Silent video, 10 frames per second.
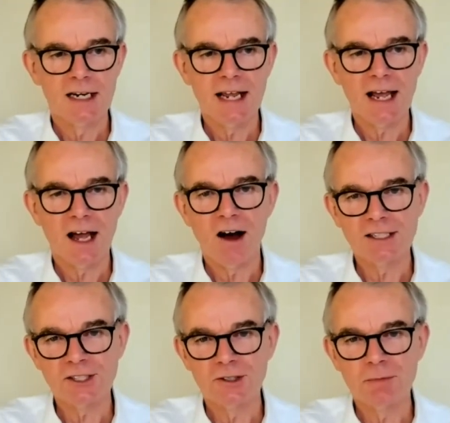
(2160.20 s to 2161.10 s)
Now, I
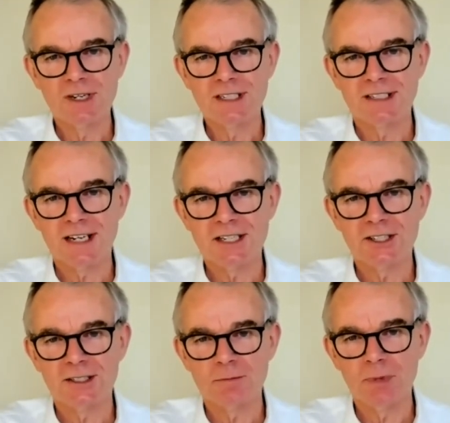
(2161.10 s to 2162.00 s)
saw a
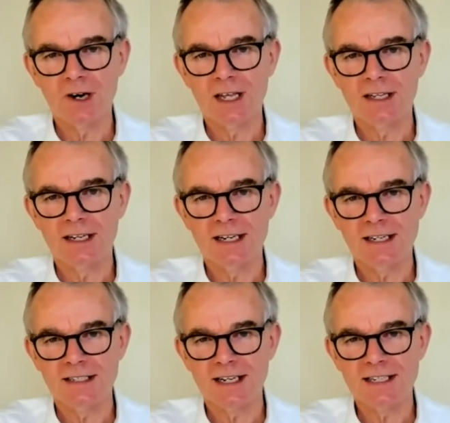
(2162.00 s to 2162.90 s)
presentation by
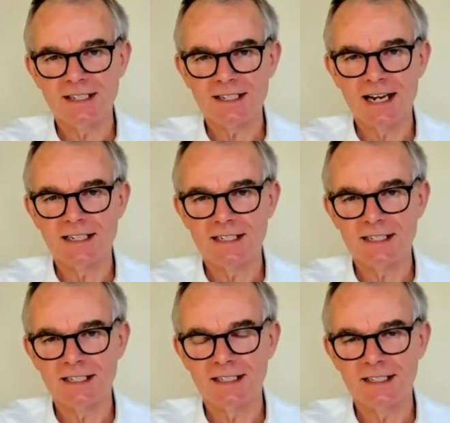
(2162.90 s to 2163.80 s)
the data
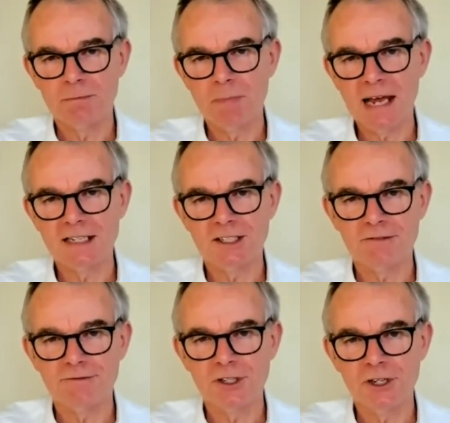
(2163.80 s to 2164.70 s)
center manager
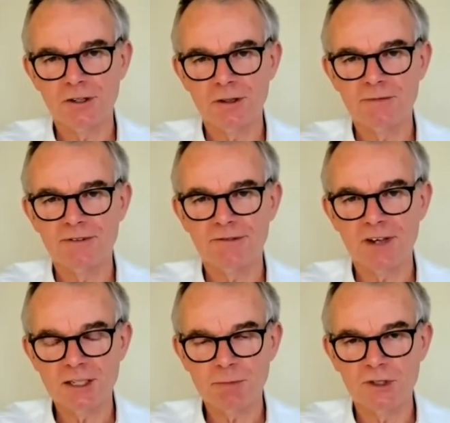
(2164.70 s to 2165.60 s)
for Europe for
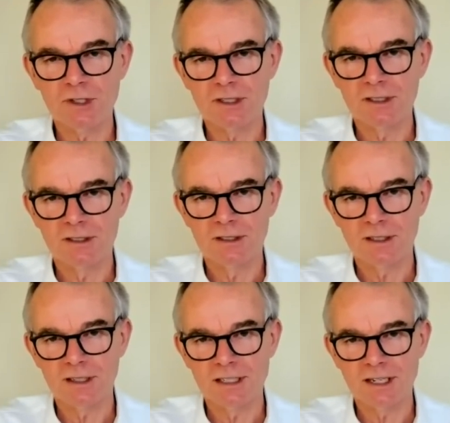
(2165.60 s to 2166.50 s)
Facebook.
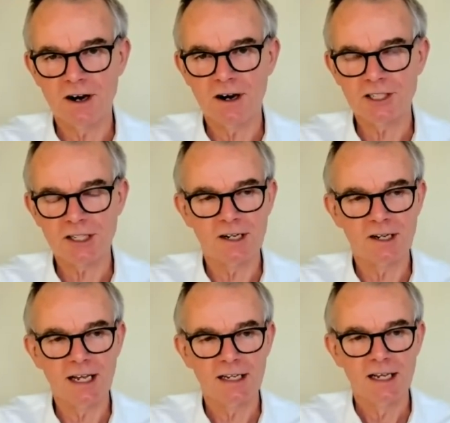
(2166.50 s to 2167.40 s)
He's an Irish
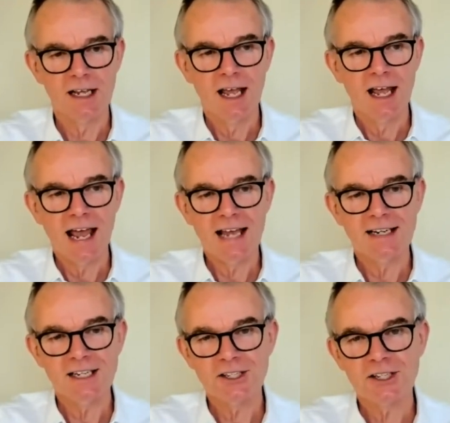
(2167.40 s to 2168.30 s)
guy. And
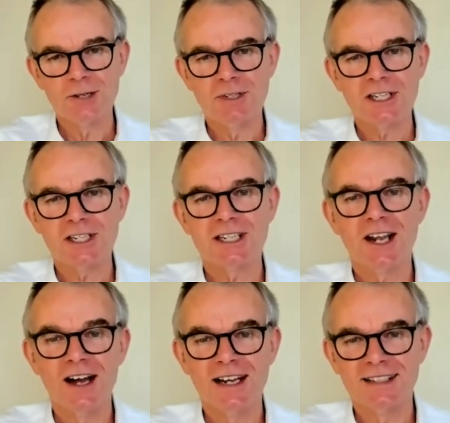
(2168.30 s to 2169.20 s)
he showed this
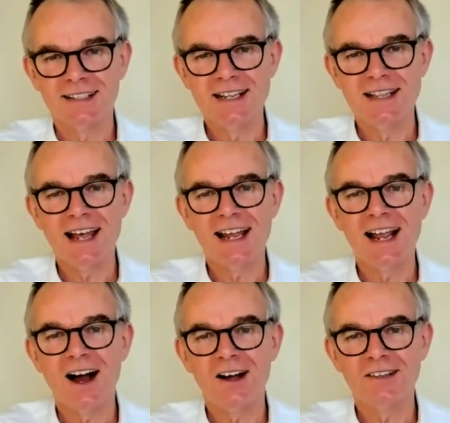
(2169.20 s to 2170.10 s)
slide, and
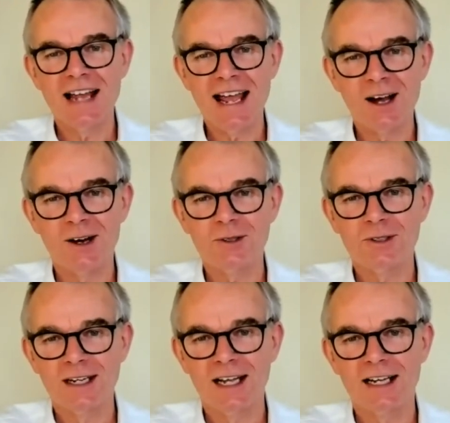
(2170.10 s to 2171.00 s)
they are
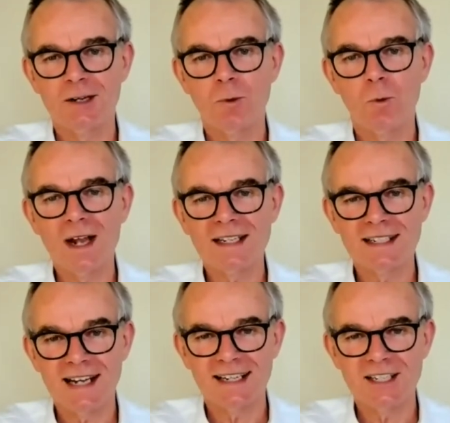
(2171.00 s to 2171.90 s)
now at 1
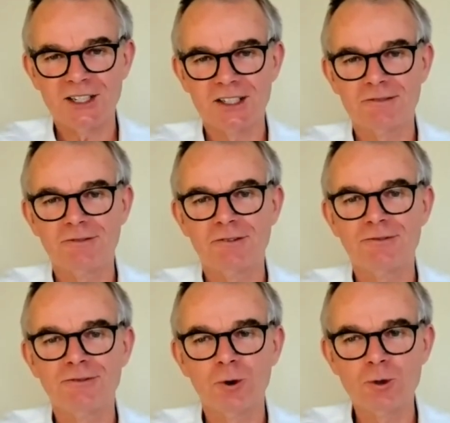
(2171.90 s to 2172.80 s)
technician for
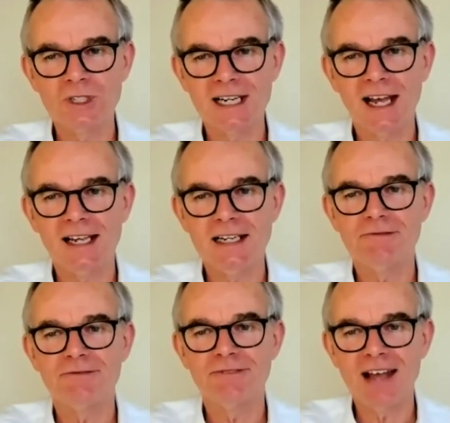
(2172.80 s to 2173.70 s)

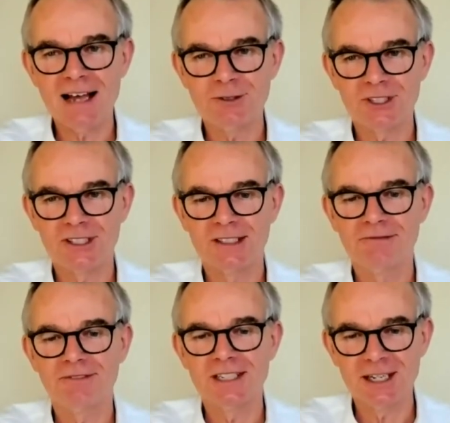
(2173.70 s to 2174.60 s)
48,000
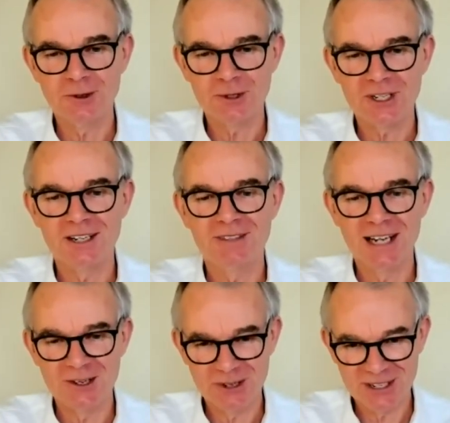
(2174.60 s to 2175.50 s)
physical server
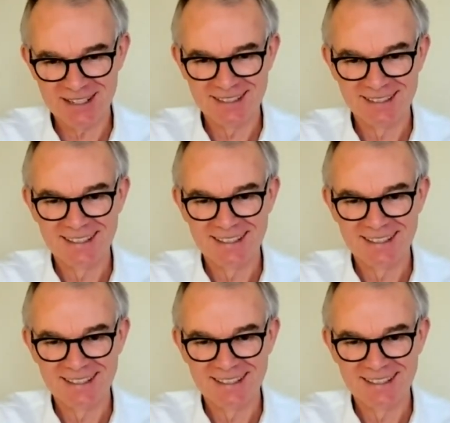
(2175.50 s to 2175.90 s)
nodes.